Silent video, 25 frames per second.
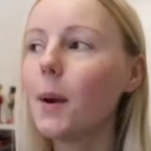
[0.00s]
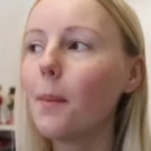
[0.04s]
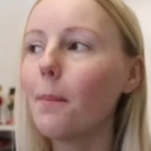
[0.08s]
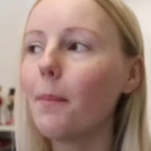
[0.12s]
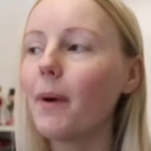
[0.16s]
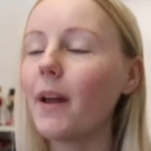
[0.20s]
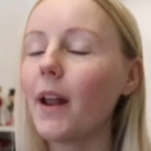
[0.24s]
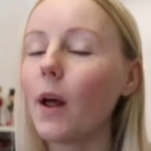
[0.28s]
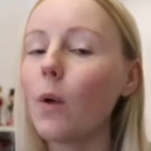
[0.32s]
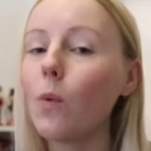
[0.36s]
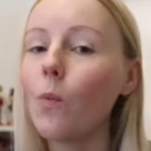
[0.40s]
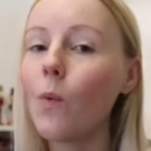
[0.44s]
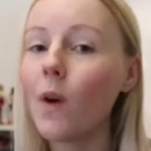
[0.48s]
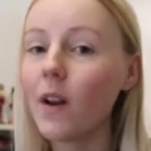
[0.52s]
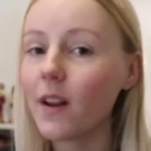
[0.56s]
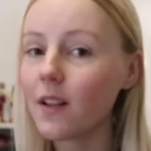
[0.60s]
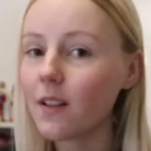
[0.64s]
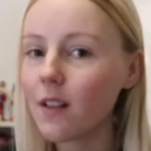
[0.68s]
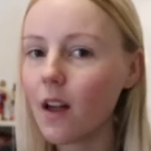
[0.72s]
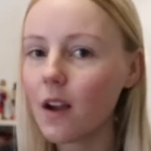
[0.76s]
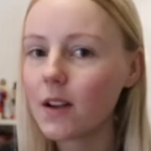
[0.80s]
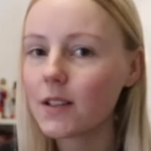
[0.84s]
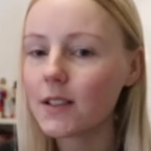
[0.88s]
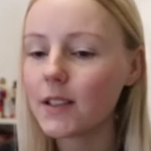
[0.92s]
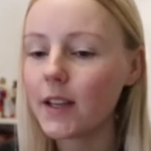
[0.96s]
But at 1
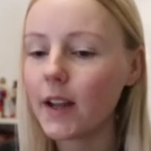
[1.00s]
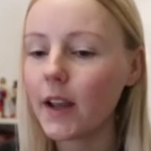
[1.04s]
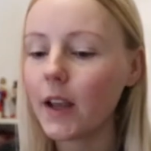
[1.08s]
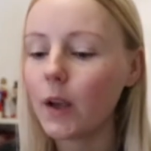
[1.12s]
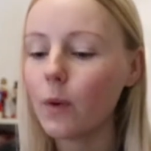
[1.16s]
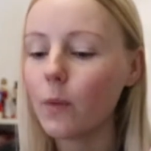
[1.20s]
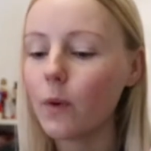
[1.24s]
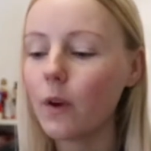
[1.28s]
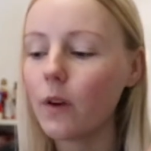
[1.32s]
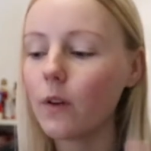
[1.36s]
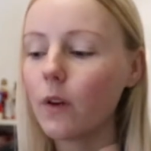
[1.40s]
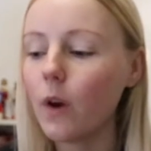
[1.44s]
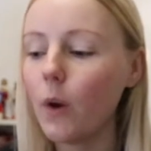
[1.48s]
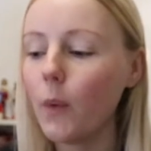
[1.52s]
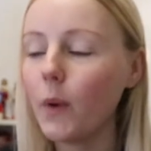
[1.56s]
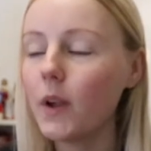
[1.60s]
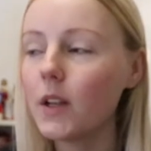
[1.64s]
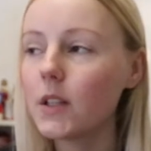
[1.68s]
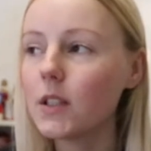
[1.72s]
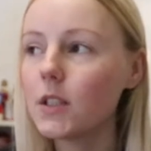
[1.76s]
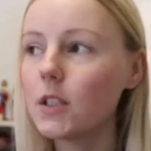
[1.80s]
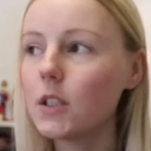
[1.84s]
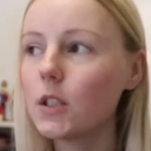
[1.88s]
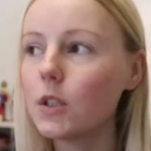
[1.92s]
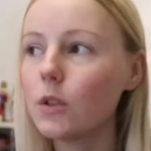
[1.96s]
o'clock today, we're going
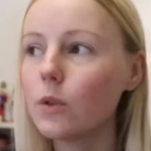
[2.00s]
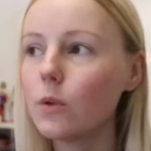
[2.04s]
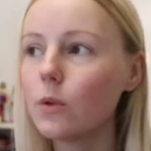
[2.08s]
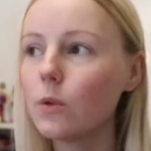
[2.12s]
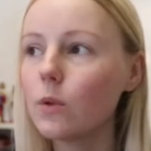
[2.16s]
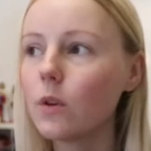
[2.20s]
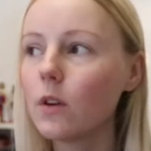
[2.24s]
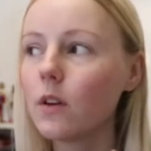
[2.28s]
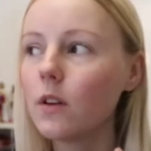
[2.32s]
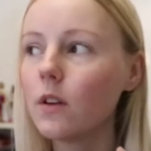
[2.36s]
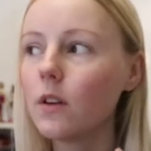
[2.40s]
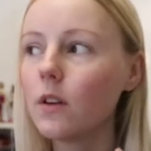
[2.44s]
to